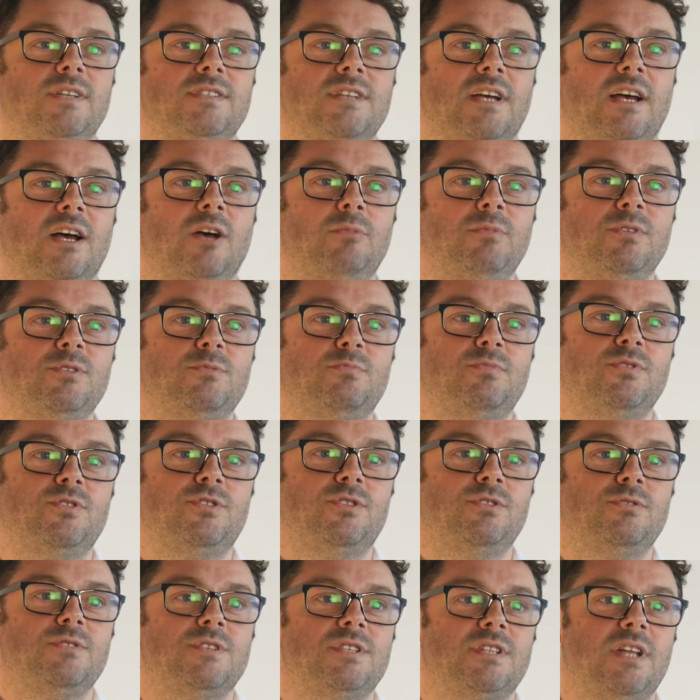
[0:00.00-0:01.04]
to help me to
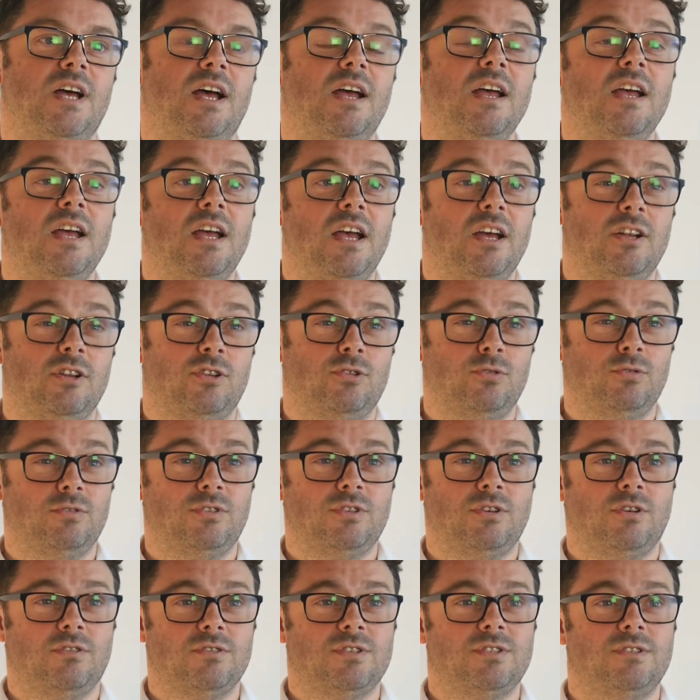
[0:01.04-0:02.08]
produce that at a good
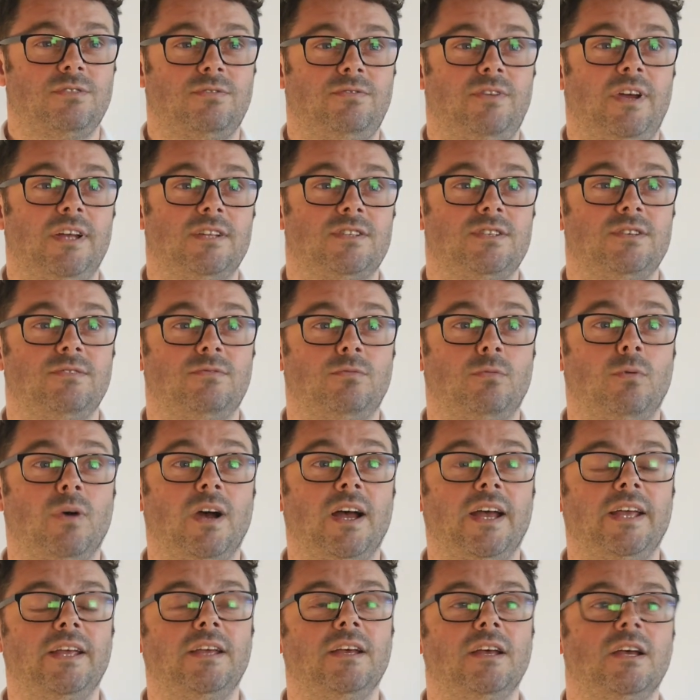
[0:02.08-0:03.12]
cost-effective
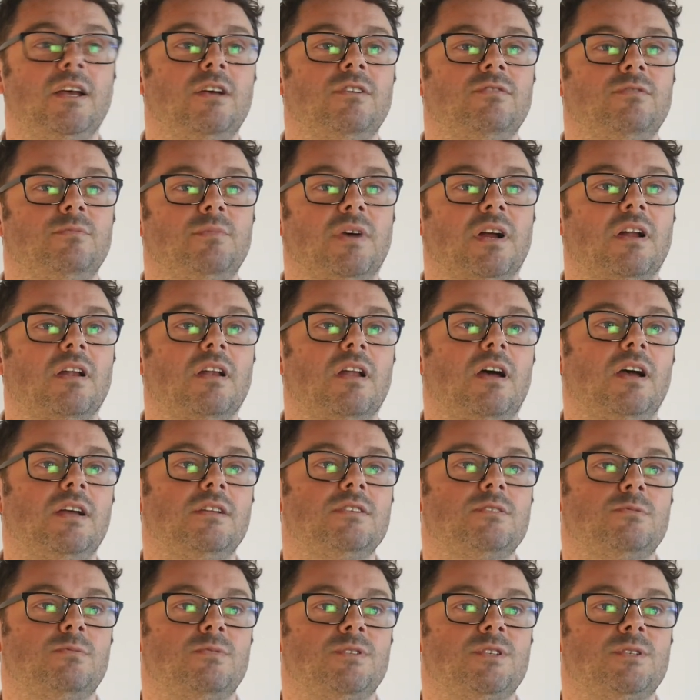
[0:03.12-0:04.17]
way for my
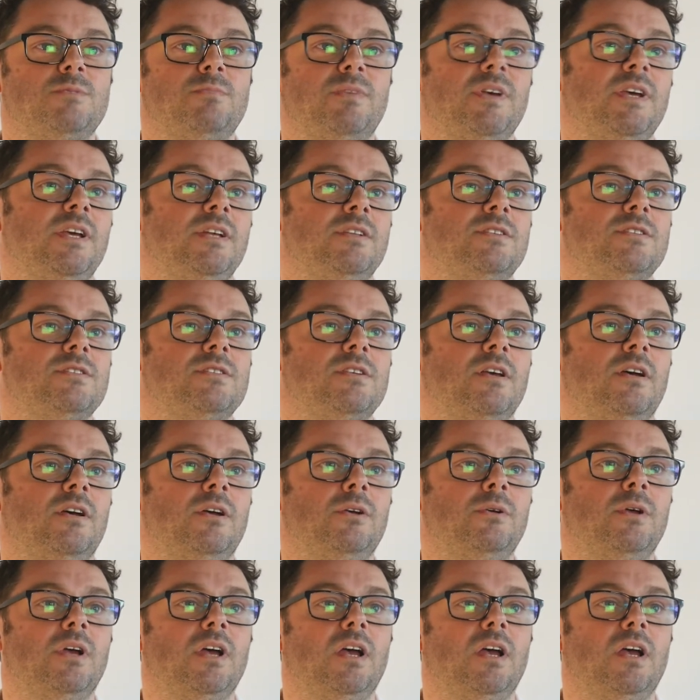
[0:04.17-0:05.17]
clients with speed. So